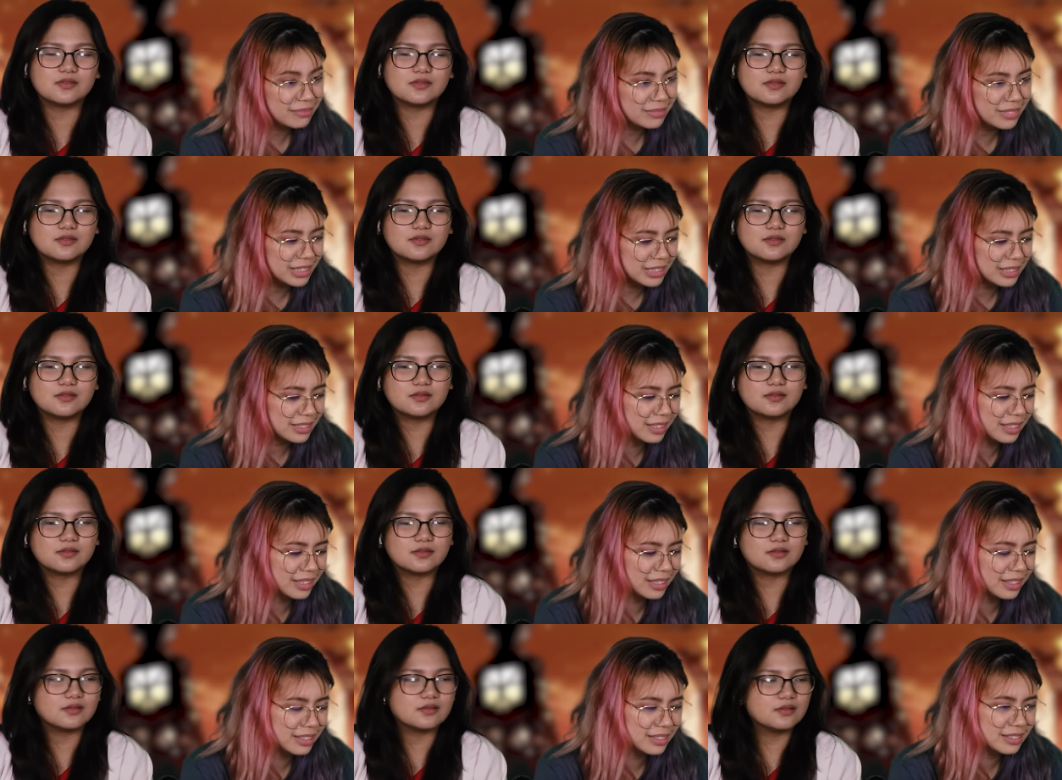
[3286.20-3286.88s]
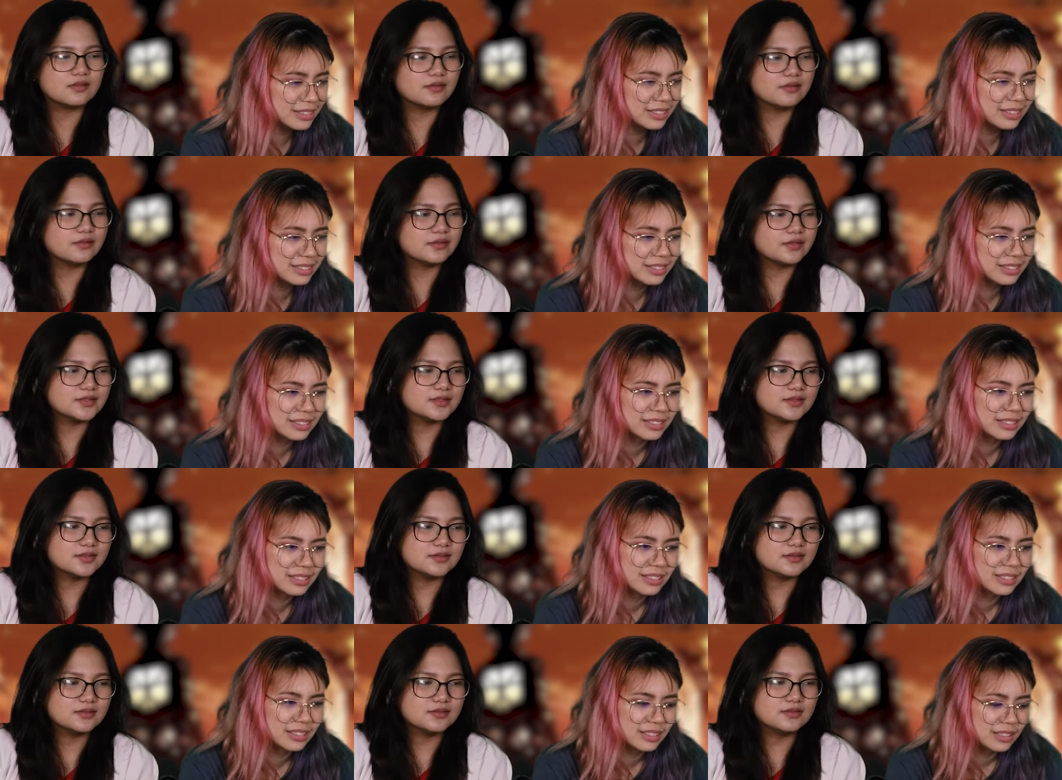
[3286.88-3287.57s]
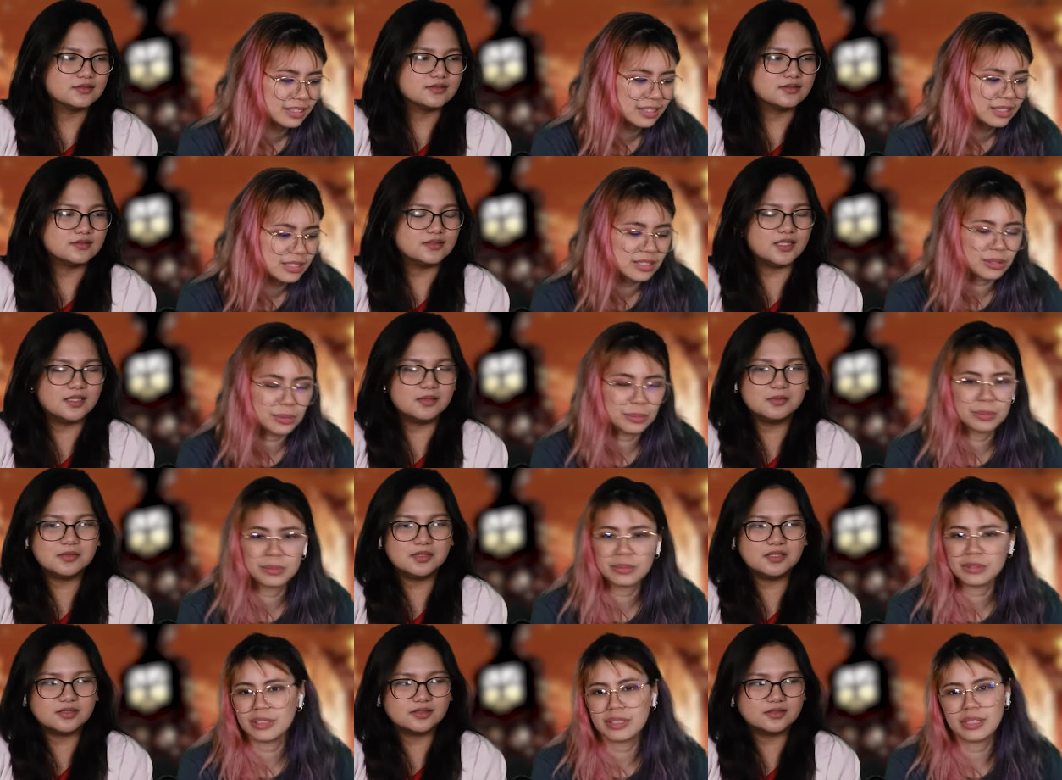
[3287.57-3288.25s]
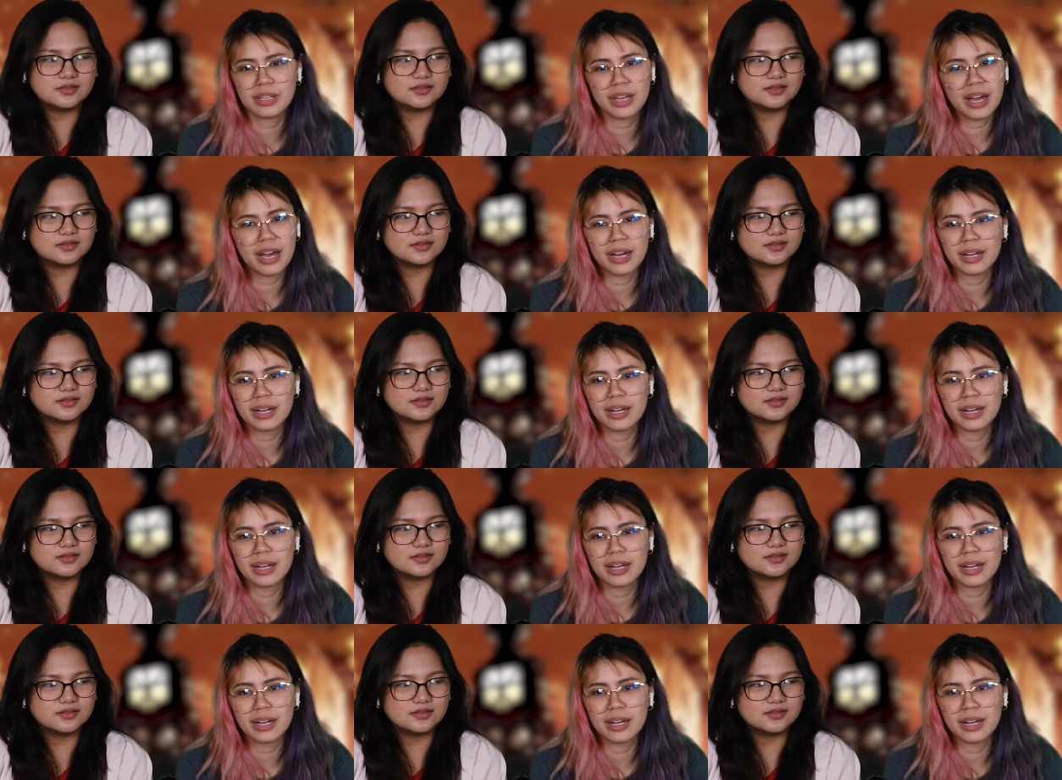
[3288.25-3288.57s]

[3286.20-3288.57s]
Speaker 1: Yeah.
Speaker 2: Damn so it. Yeah,